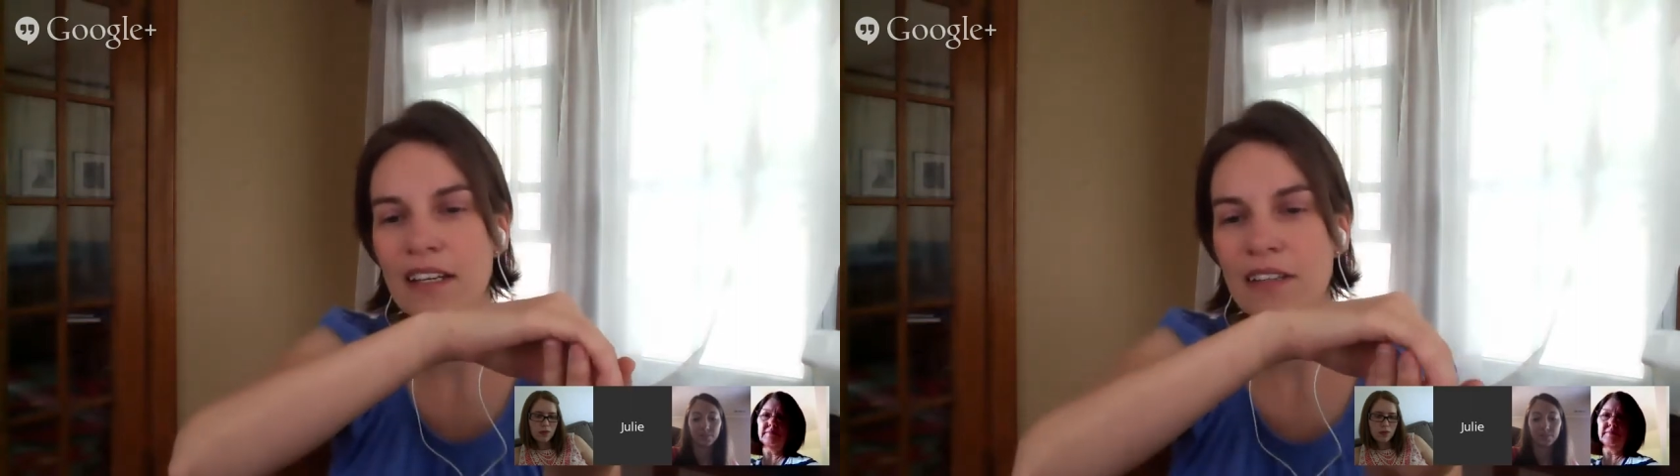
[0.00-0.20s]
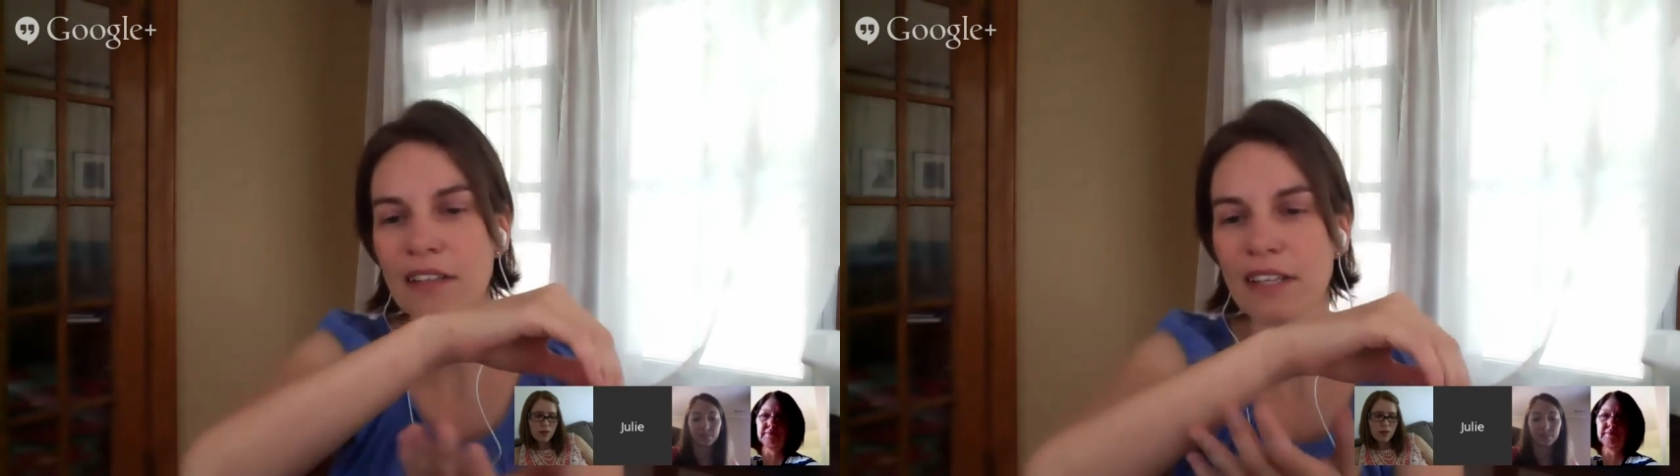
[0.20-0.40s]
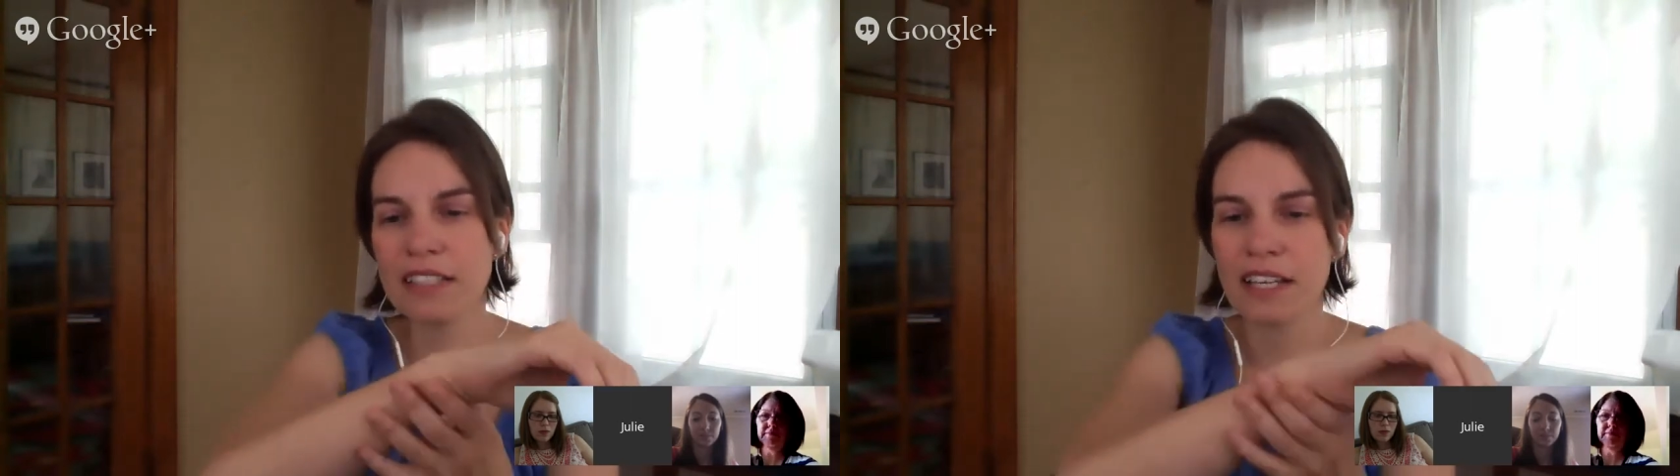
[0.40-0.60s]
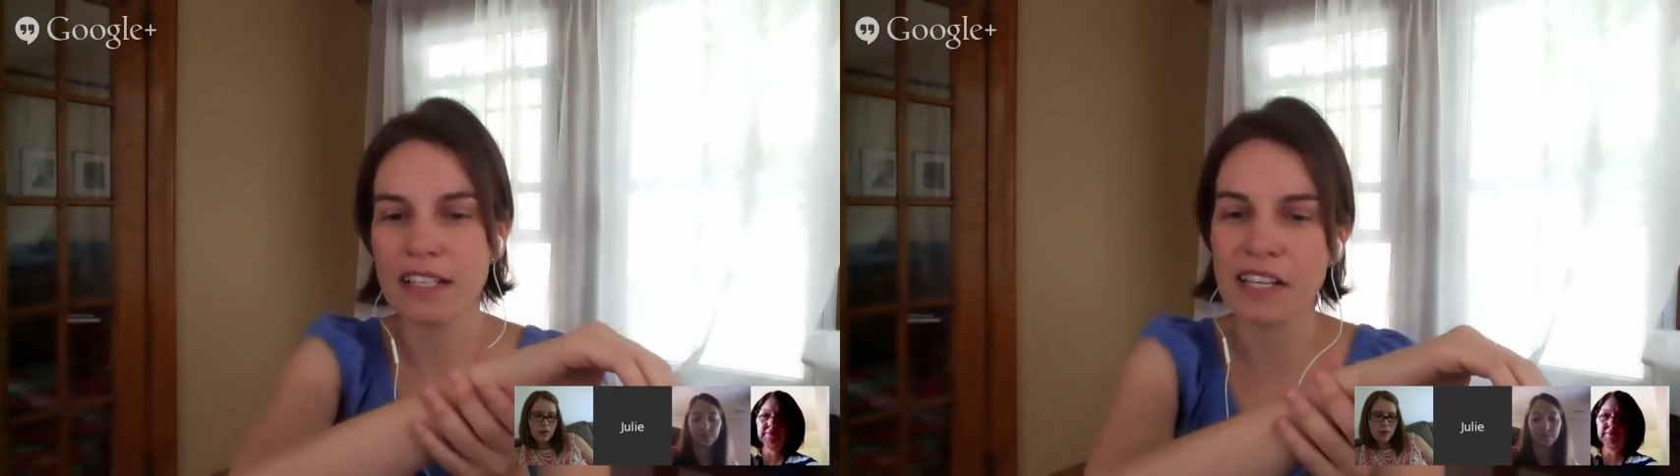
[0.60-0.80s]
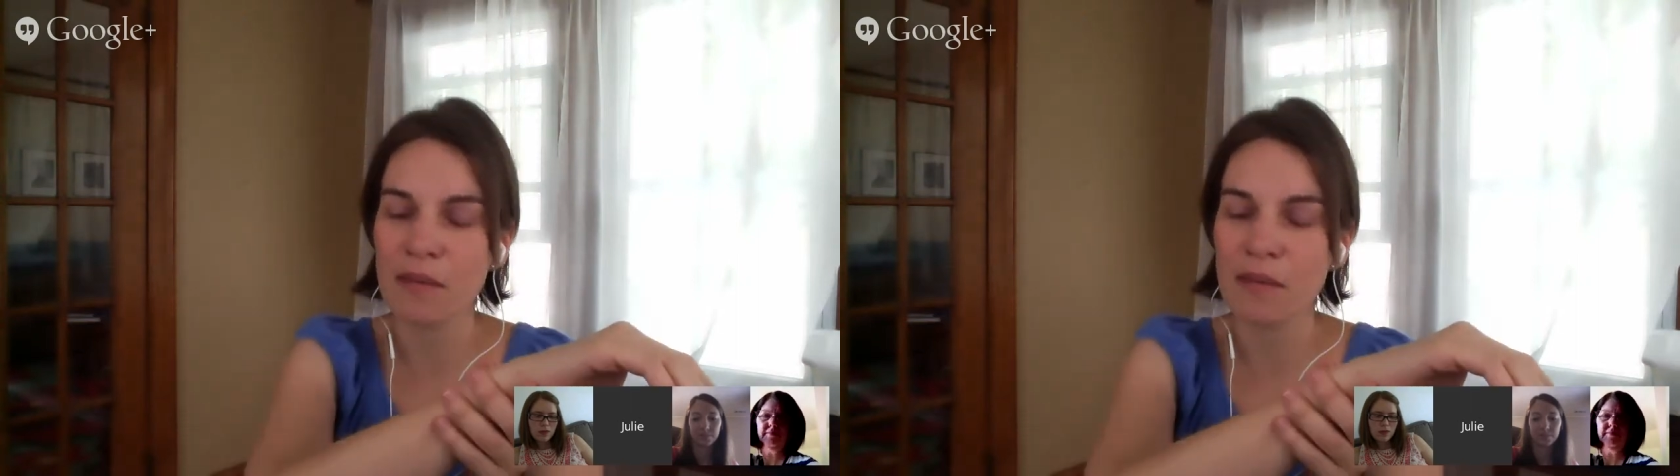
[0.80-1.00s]
the less I
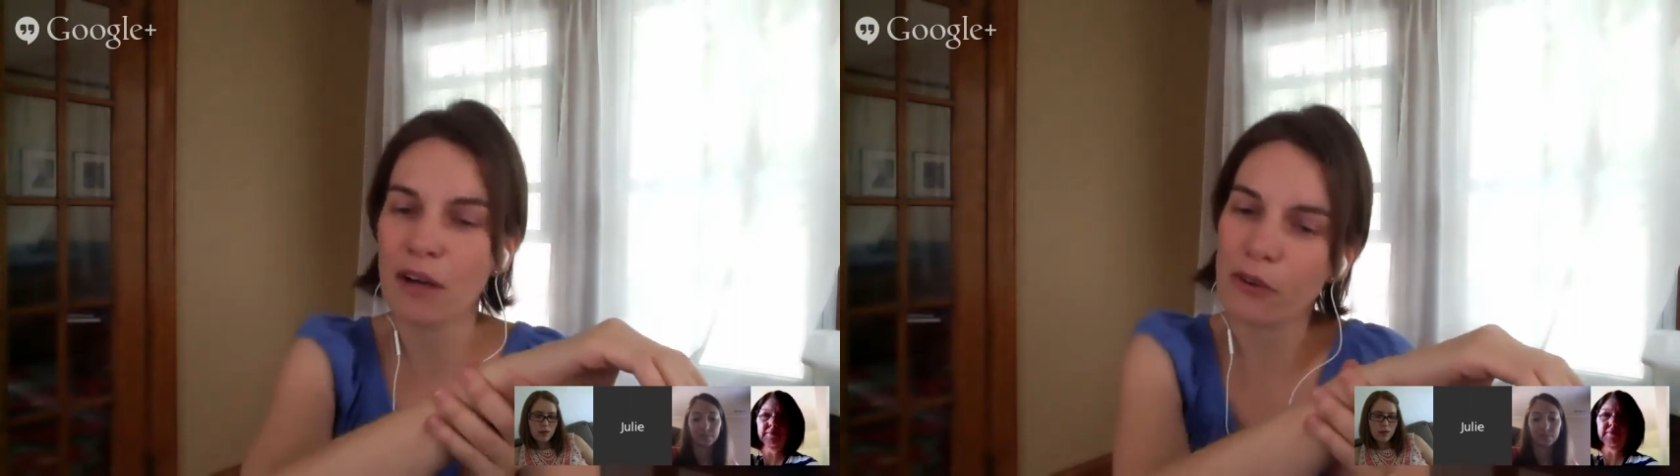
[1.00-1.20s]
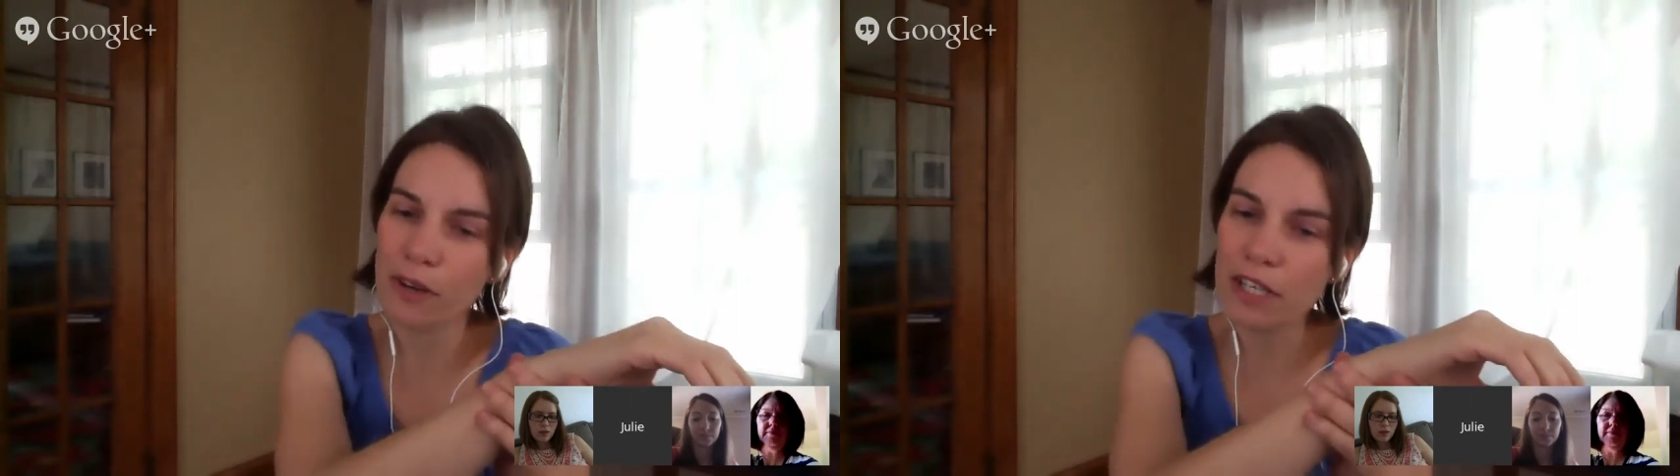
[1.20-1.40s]
say about the